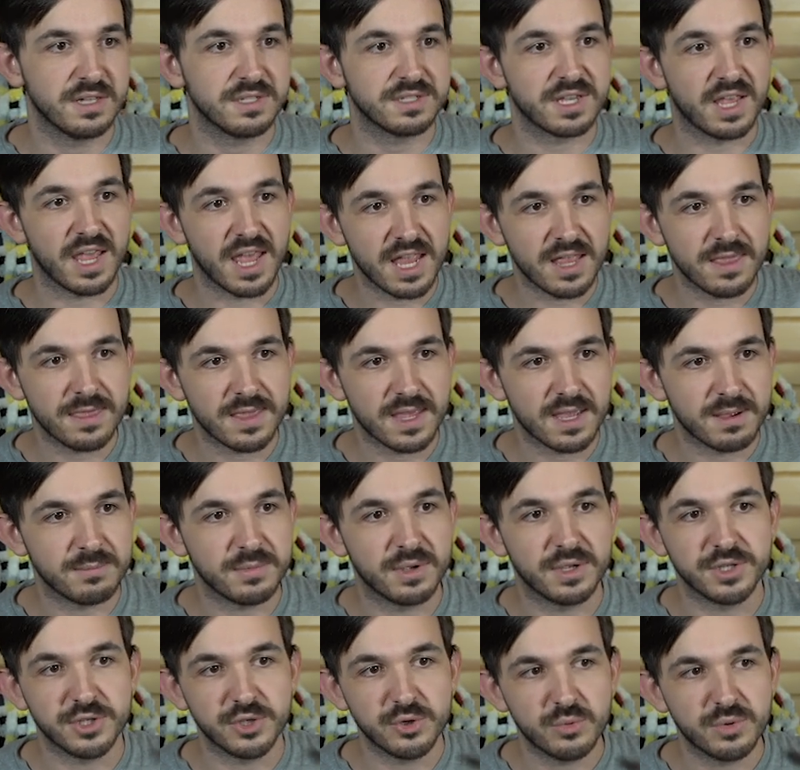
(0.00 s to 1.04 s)
To end them,
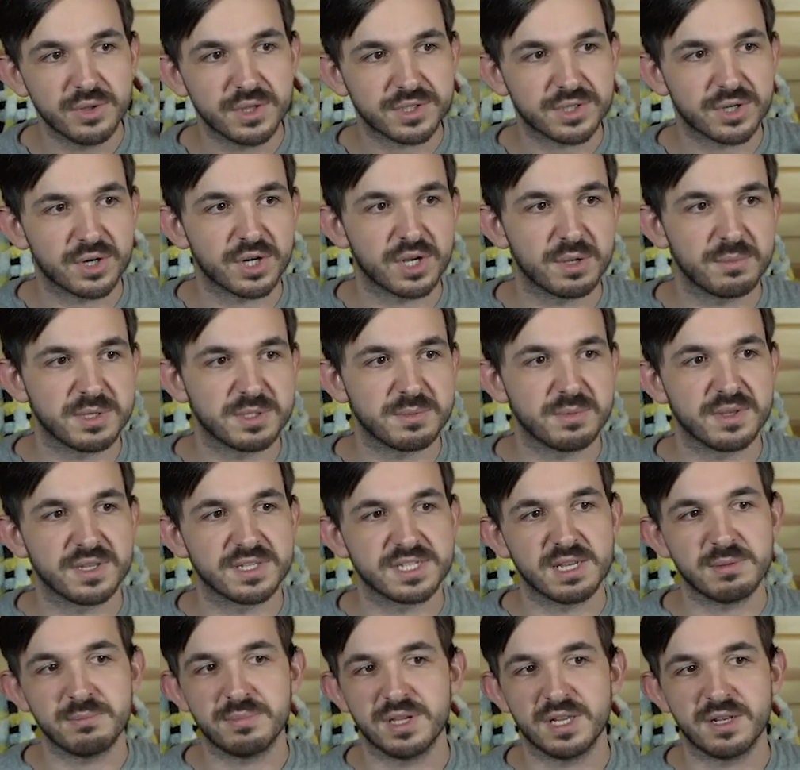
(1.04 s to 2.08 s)
you and the target must be on the
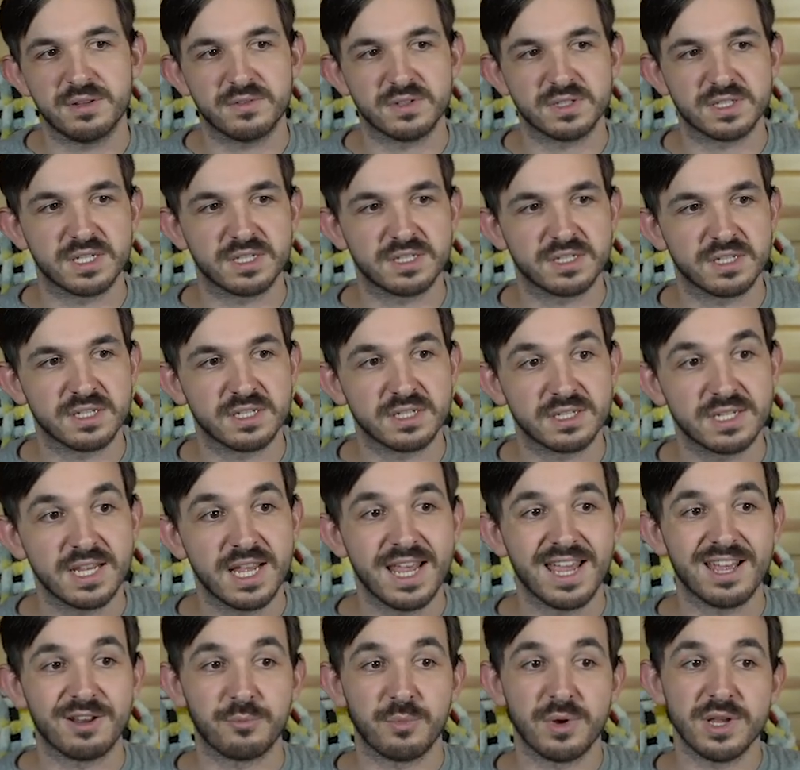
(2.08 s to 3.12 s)
same plane of existence,
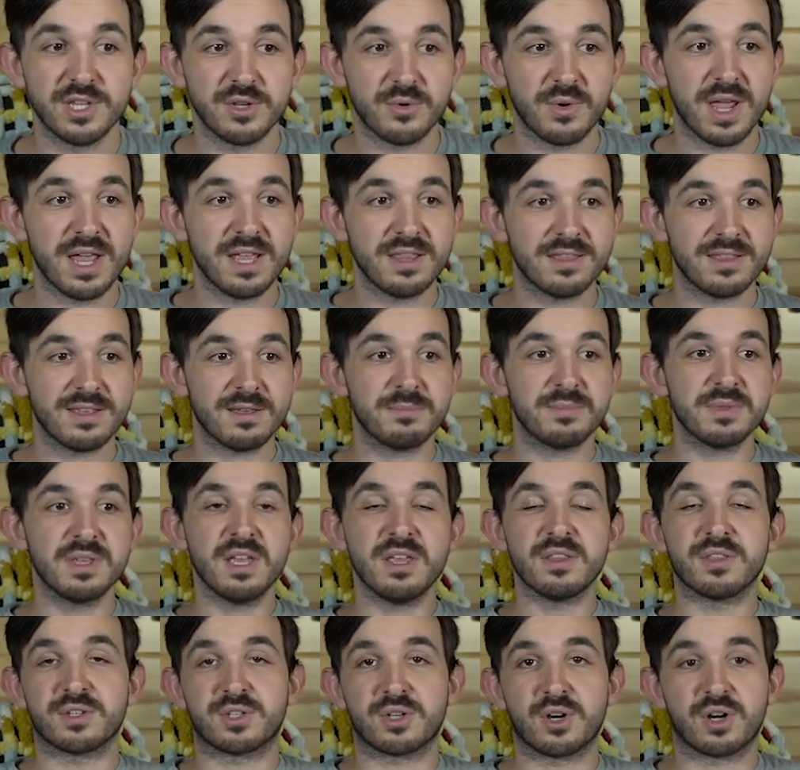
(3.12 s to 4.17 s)
and when you end
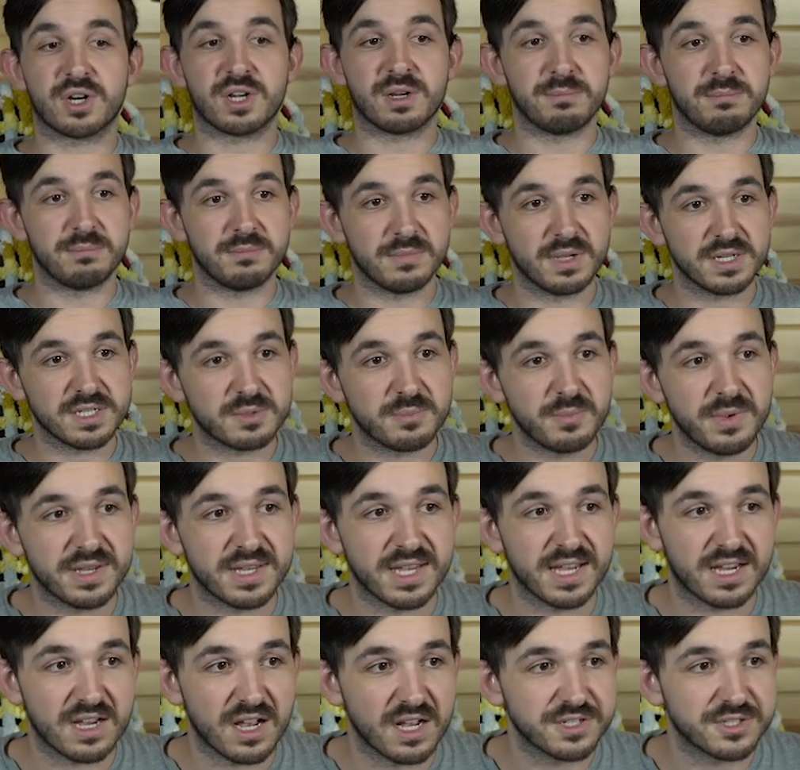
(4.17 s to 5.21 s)
them, the target must make
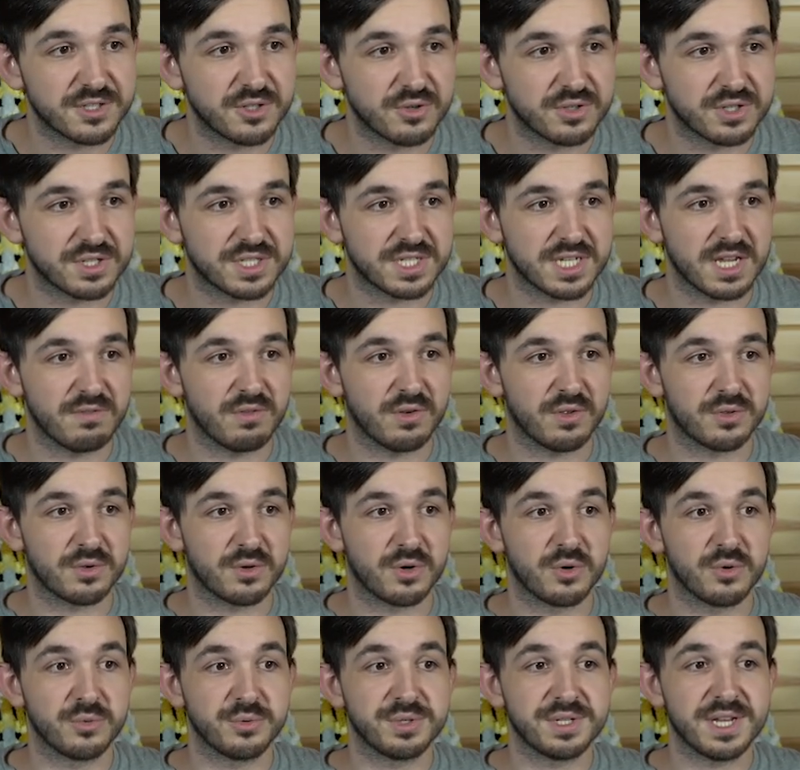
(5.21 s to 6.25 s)
a Constitution saving
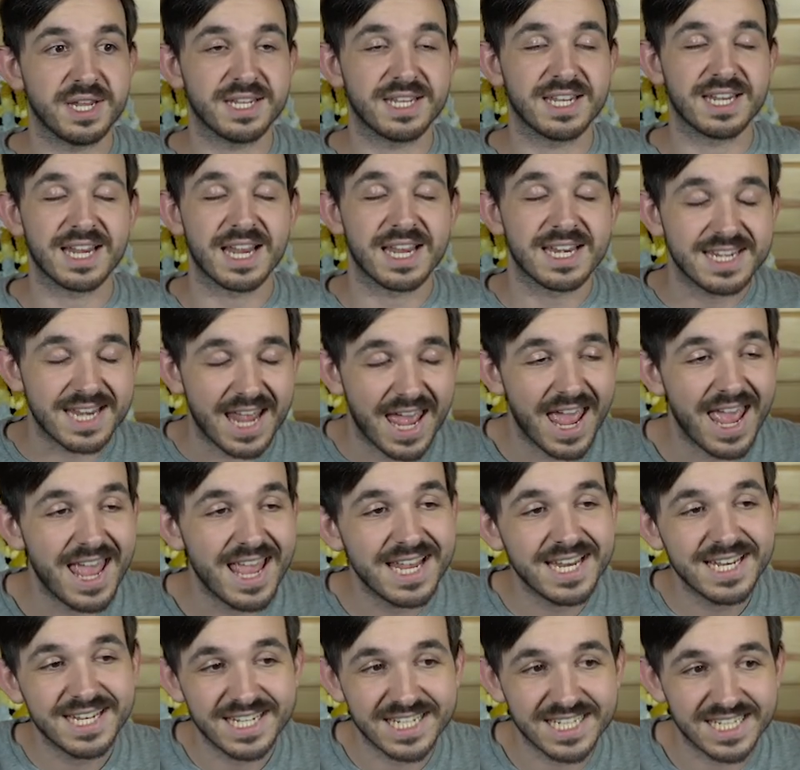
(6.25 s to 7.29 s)
throw, taking
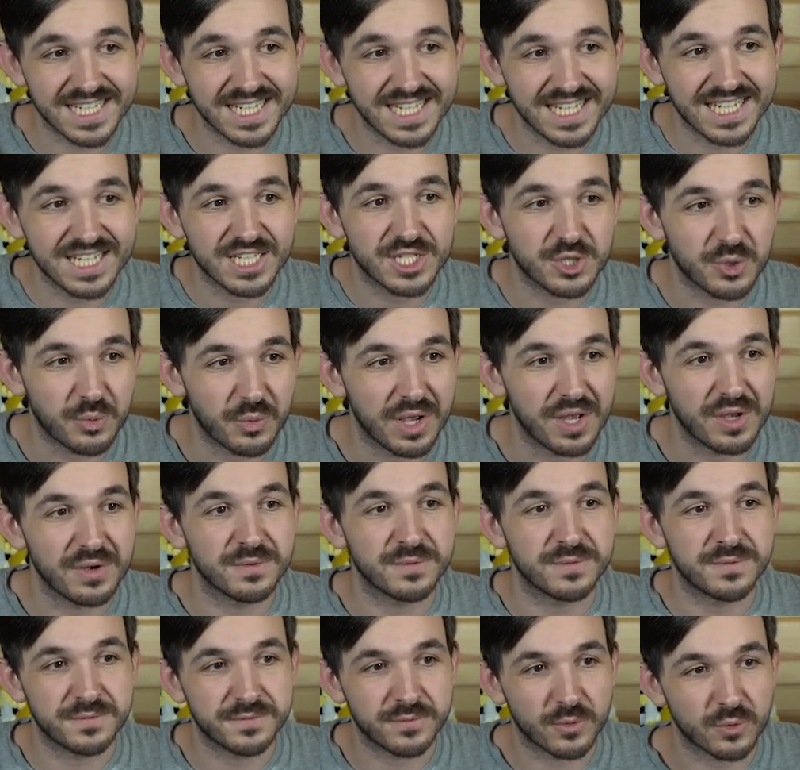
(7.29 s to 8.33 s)

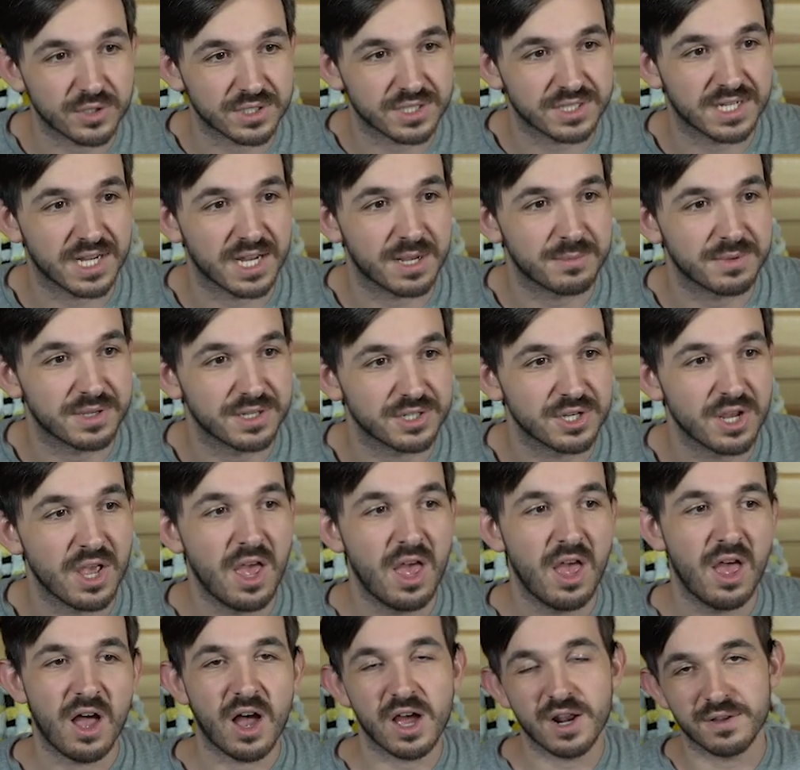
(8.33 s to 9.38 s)
10d12 force damage
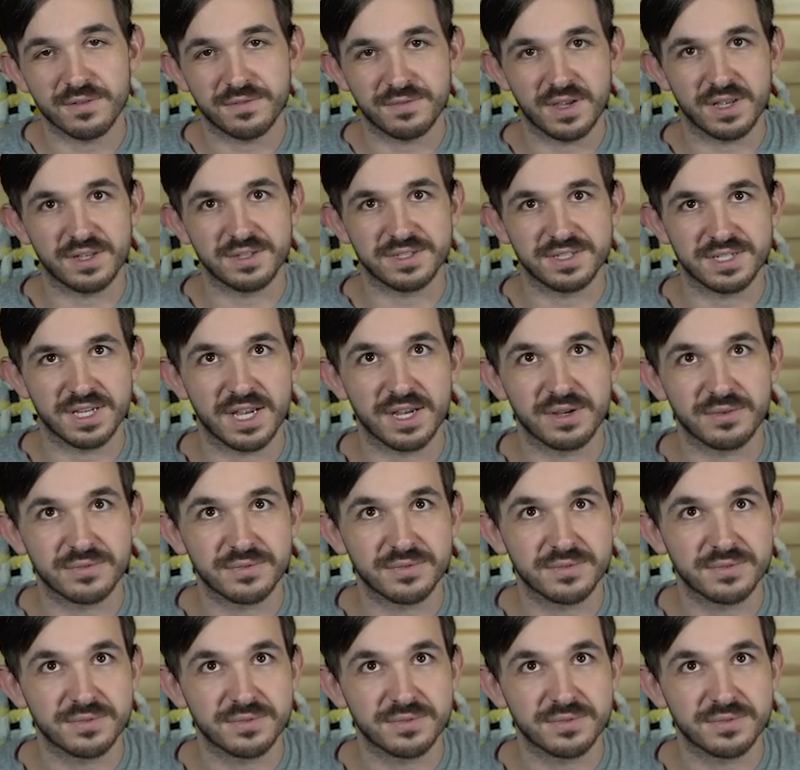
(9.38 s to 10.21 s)
on a failed save.